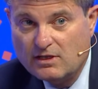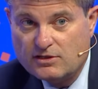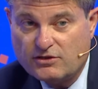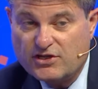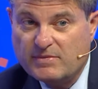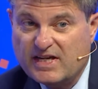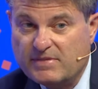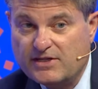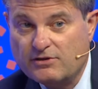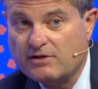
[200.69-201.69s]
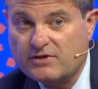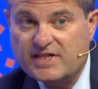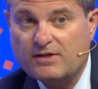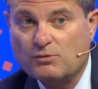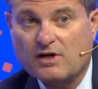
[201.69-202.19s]
So you may have been doing
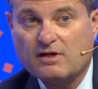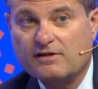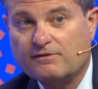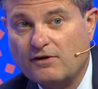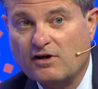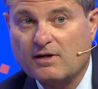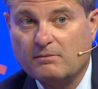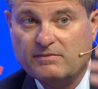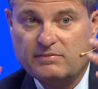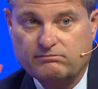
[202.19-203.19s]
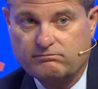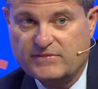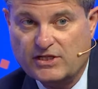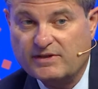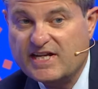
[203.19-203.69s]
routine work on the farm,
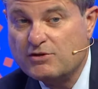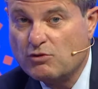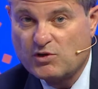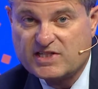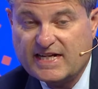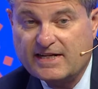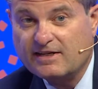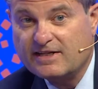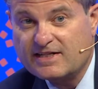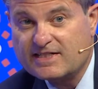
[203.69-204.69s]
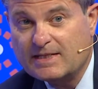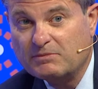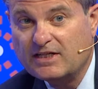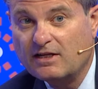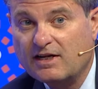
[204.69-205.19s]
you know, then you were standing on an
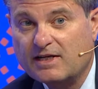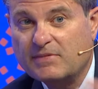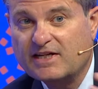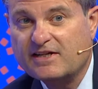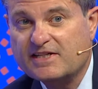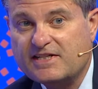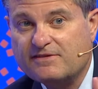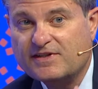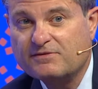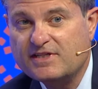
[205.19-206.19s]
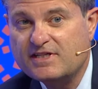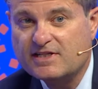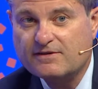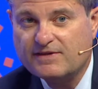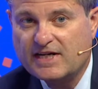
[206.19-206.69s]
assembly line by the 1950s
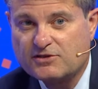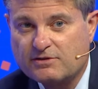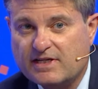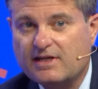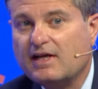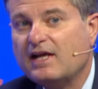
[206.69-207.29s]
in a factory,